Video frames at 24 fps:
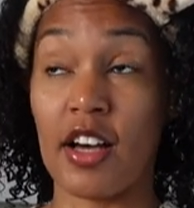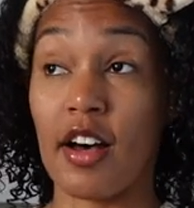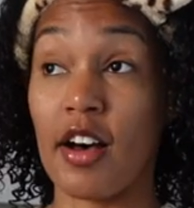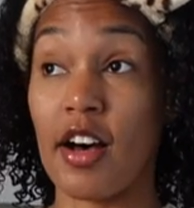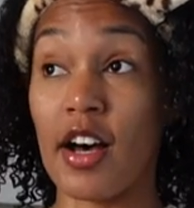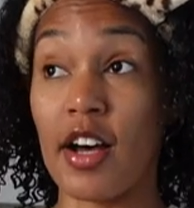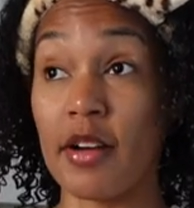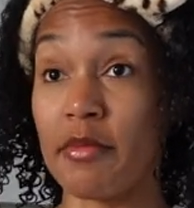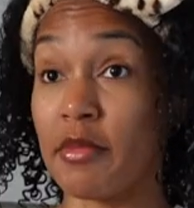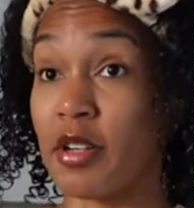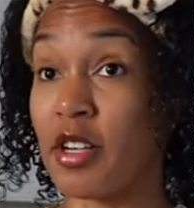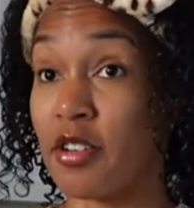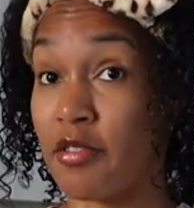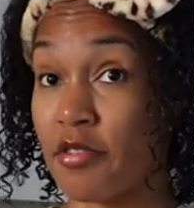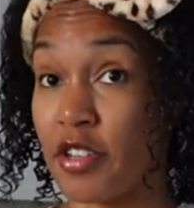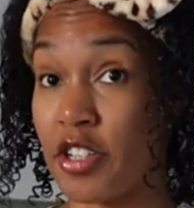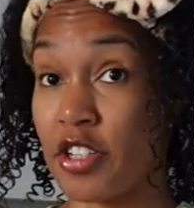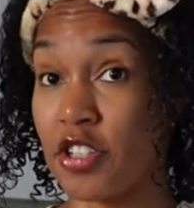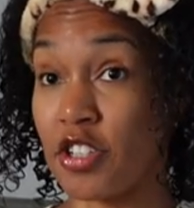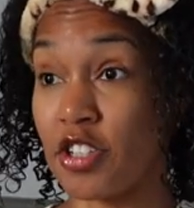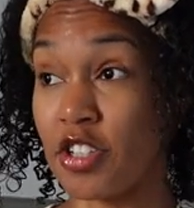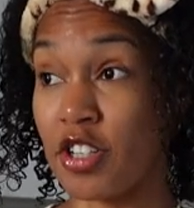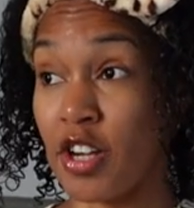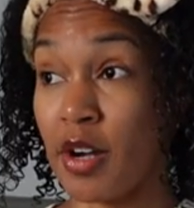I'm not
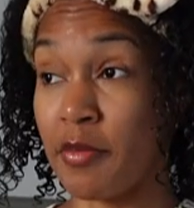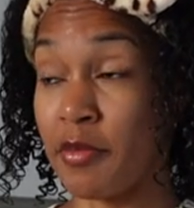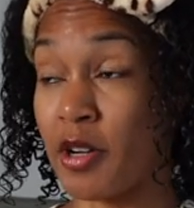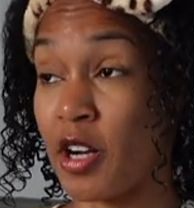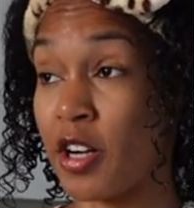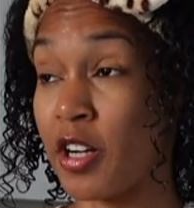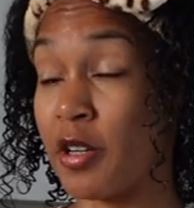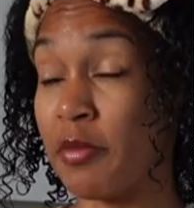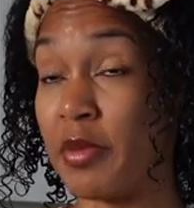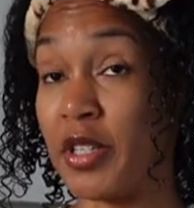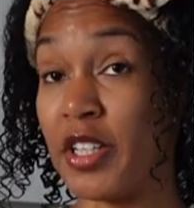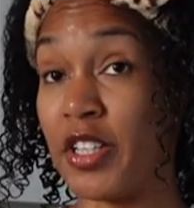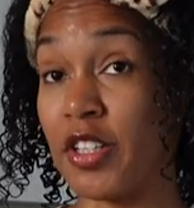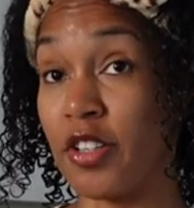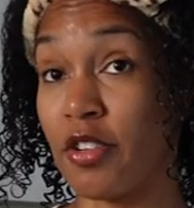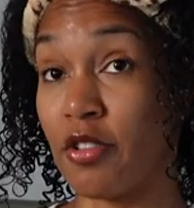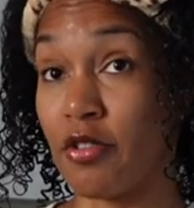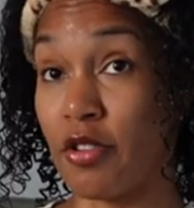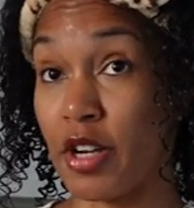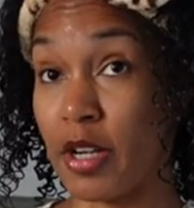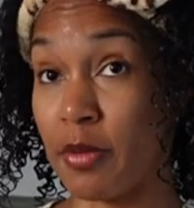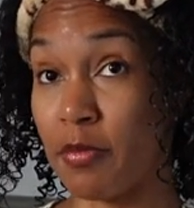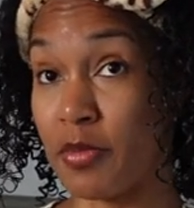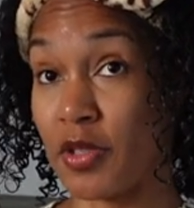rich. I'm not going to be eating
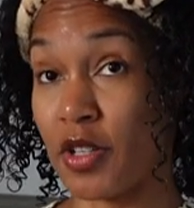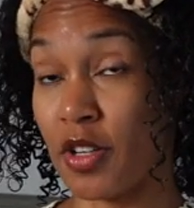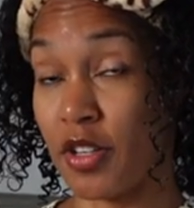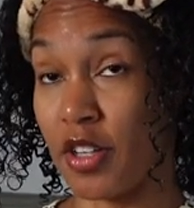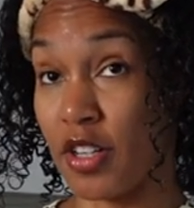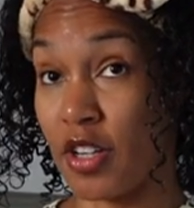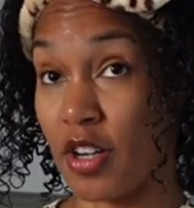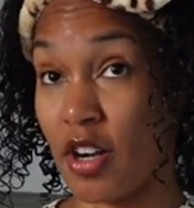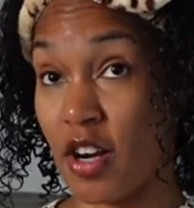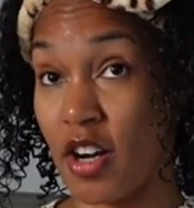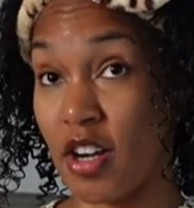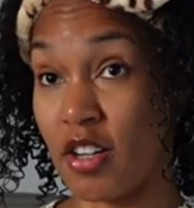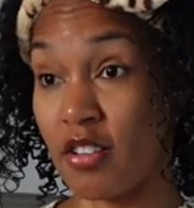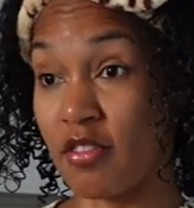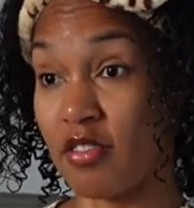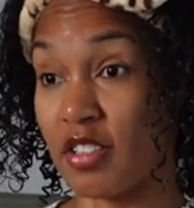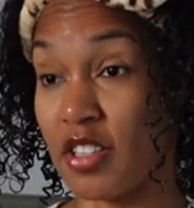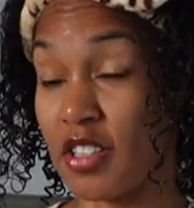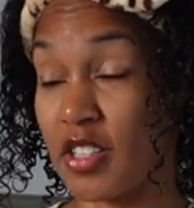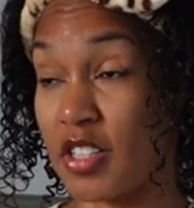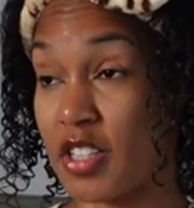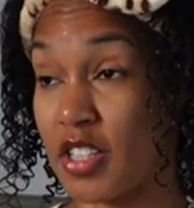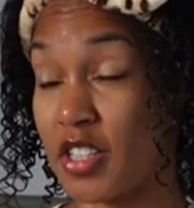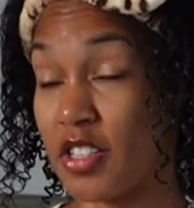grapes on a yacht,
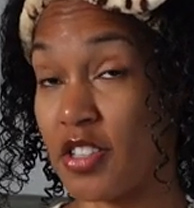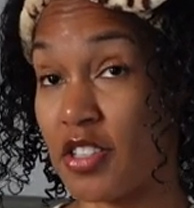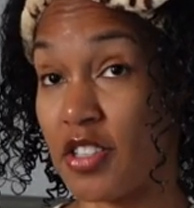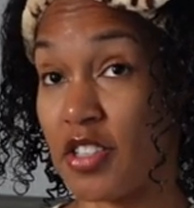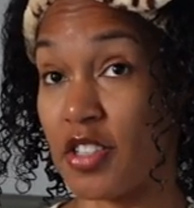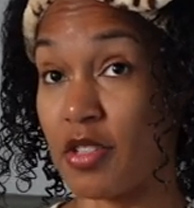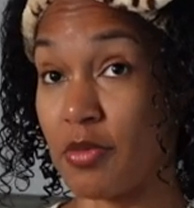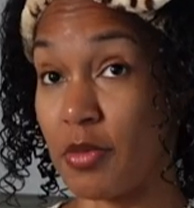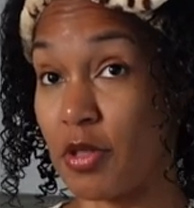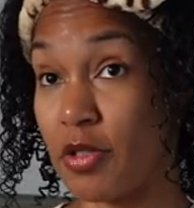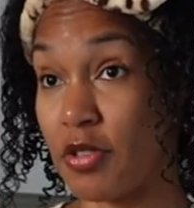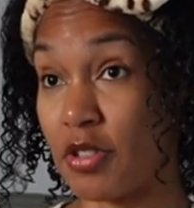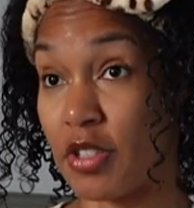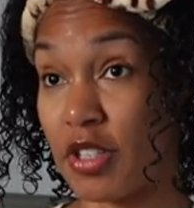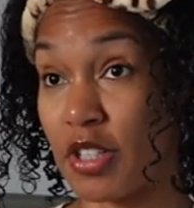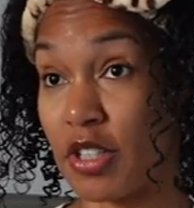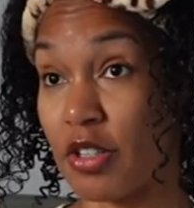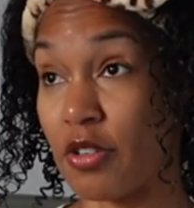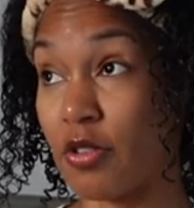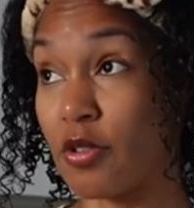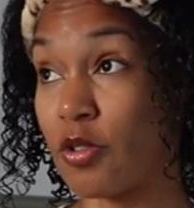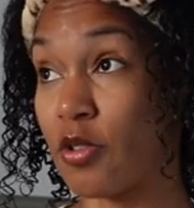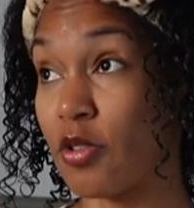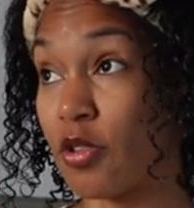listening to this music,
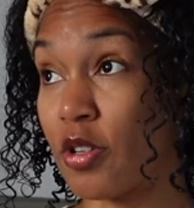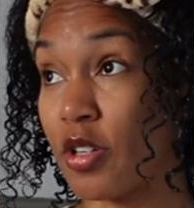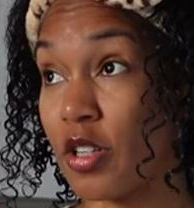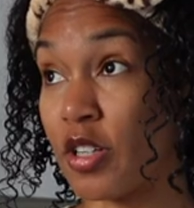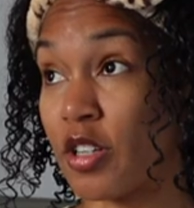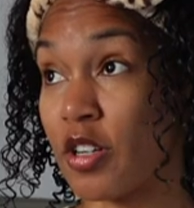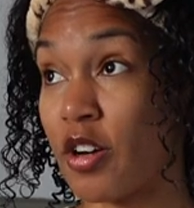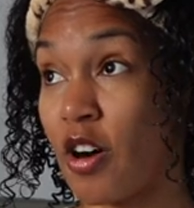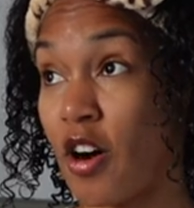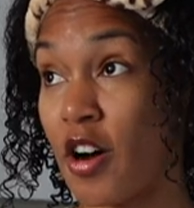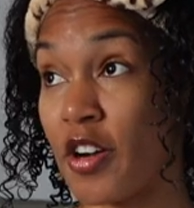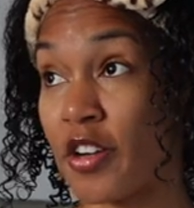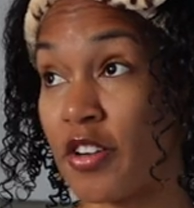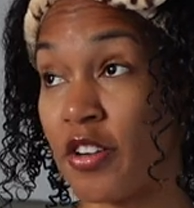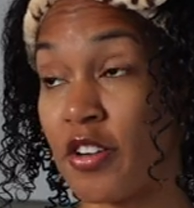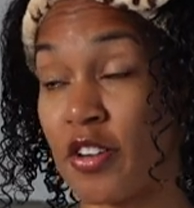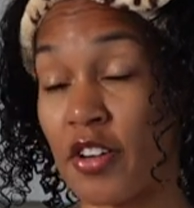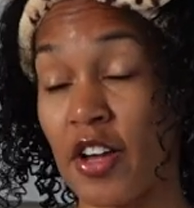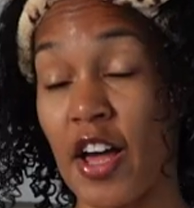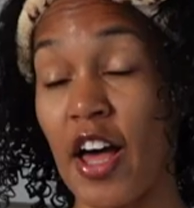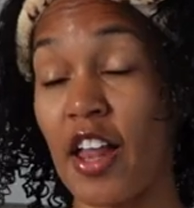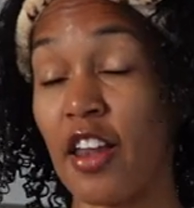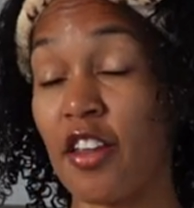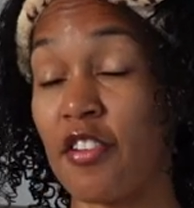or on an
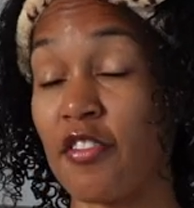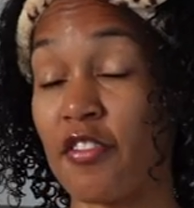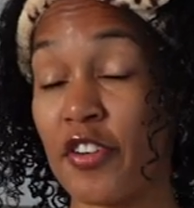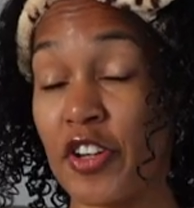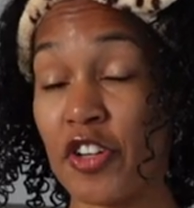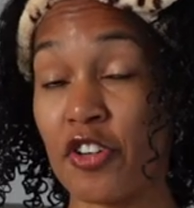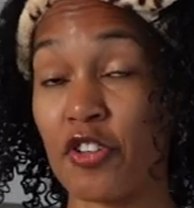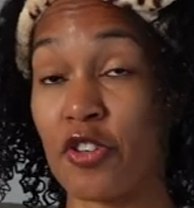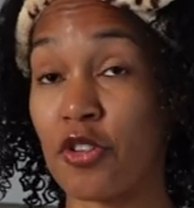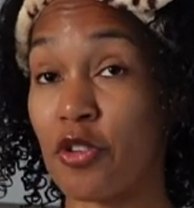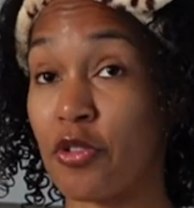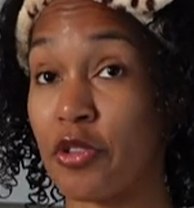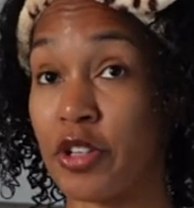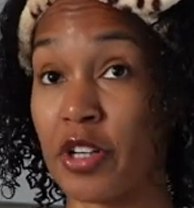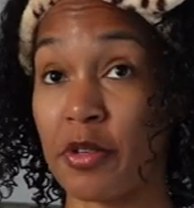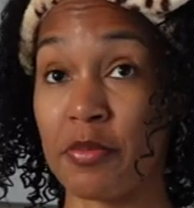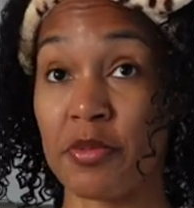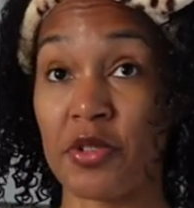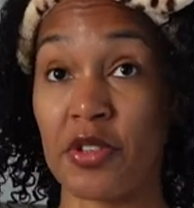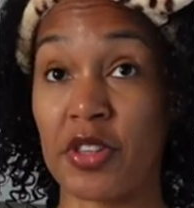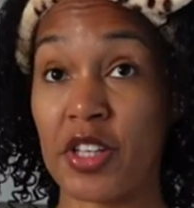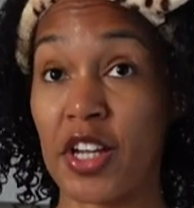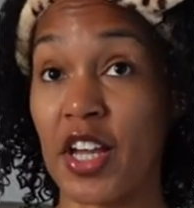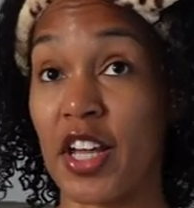elevator going up
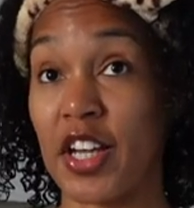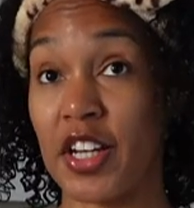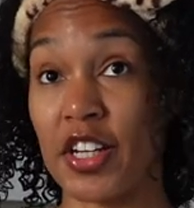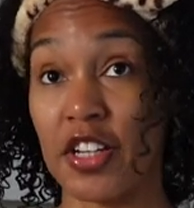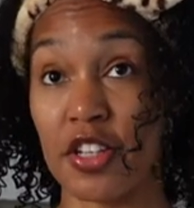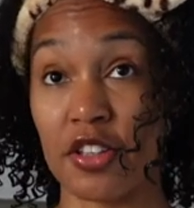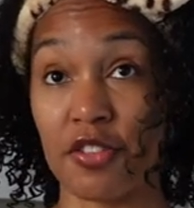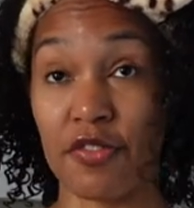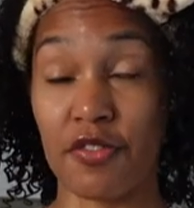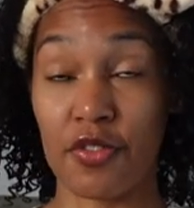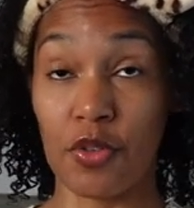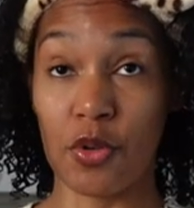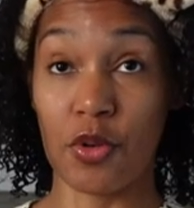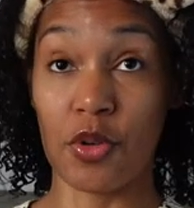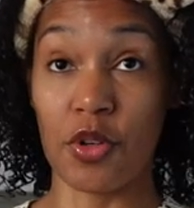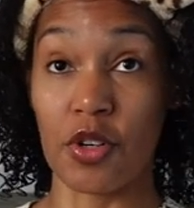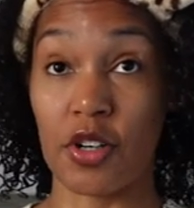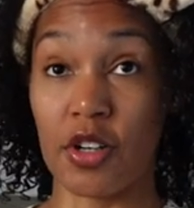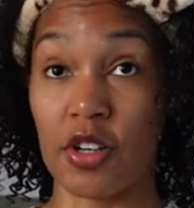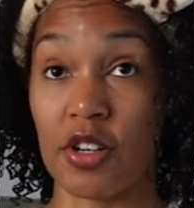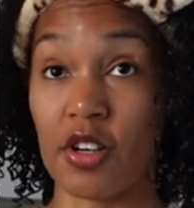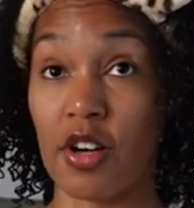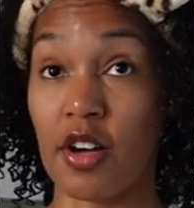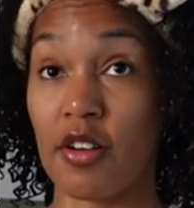to the 80th
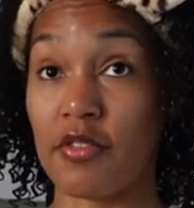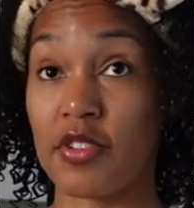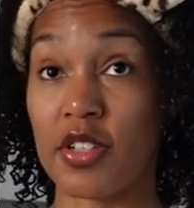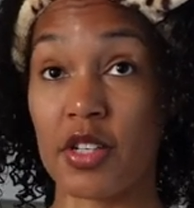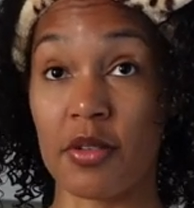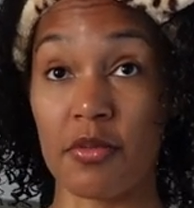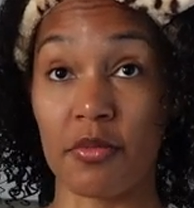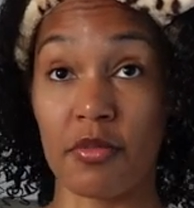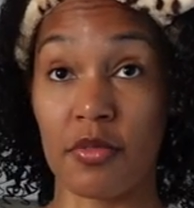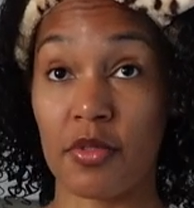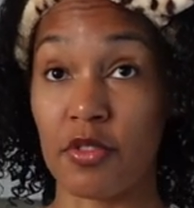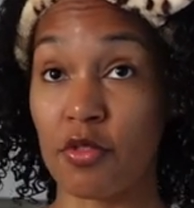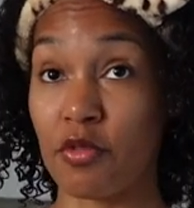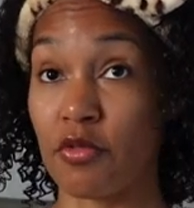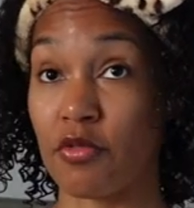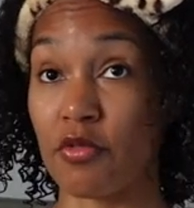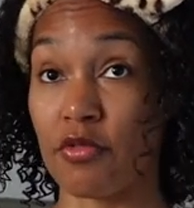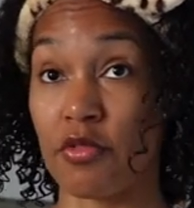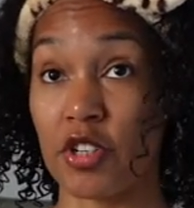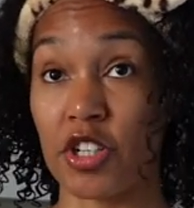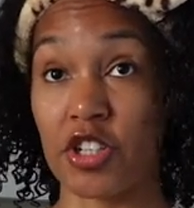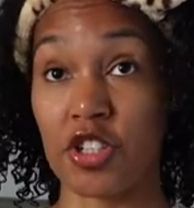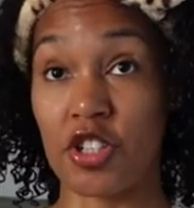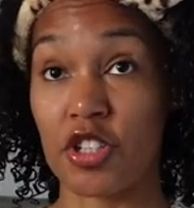floor of some
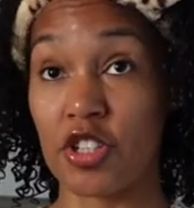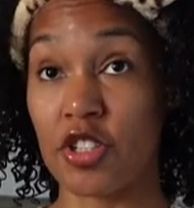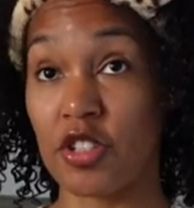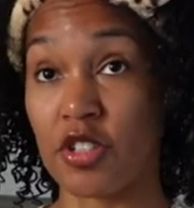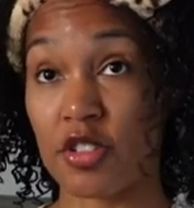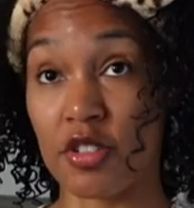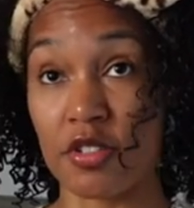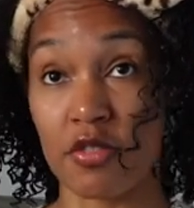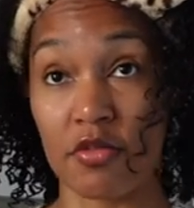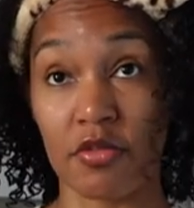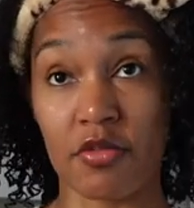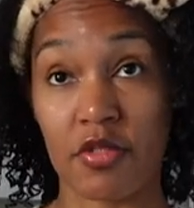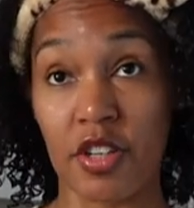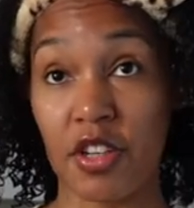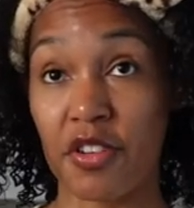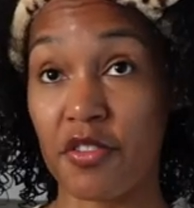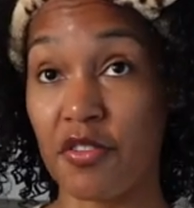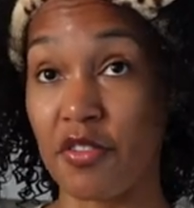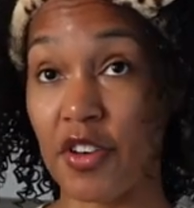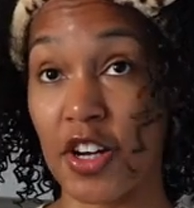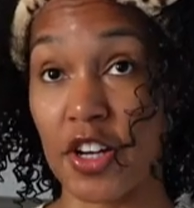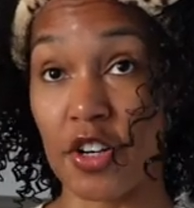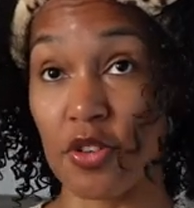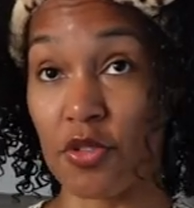rich
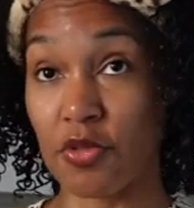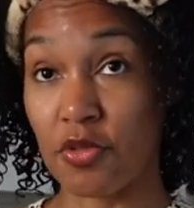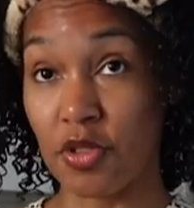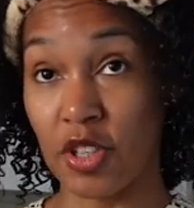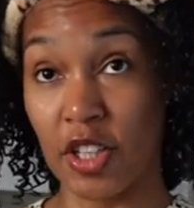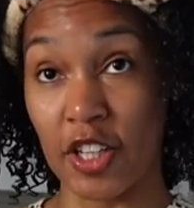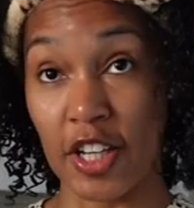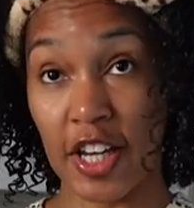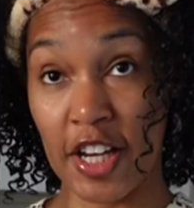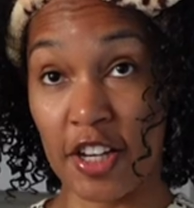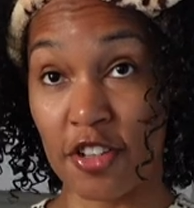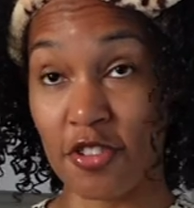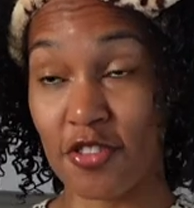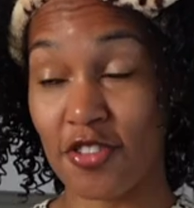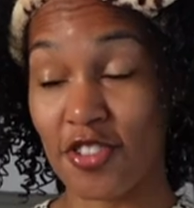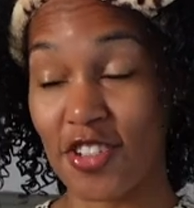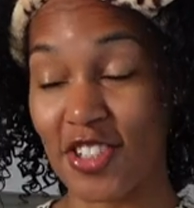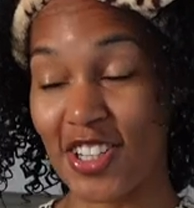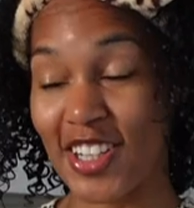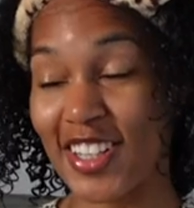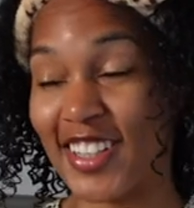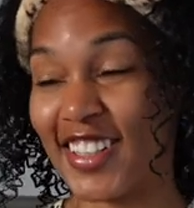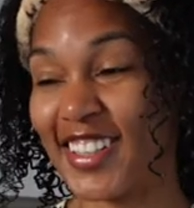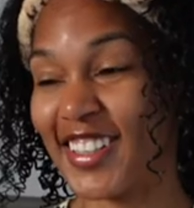invite-only lounge.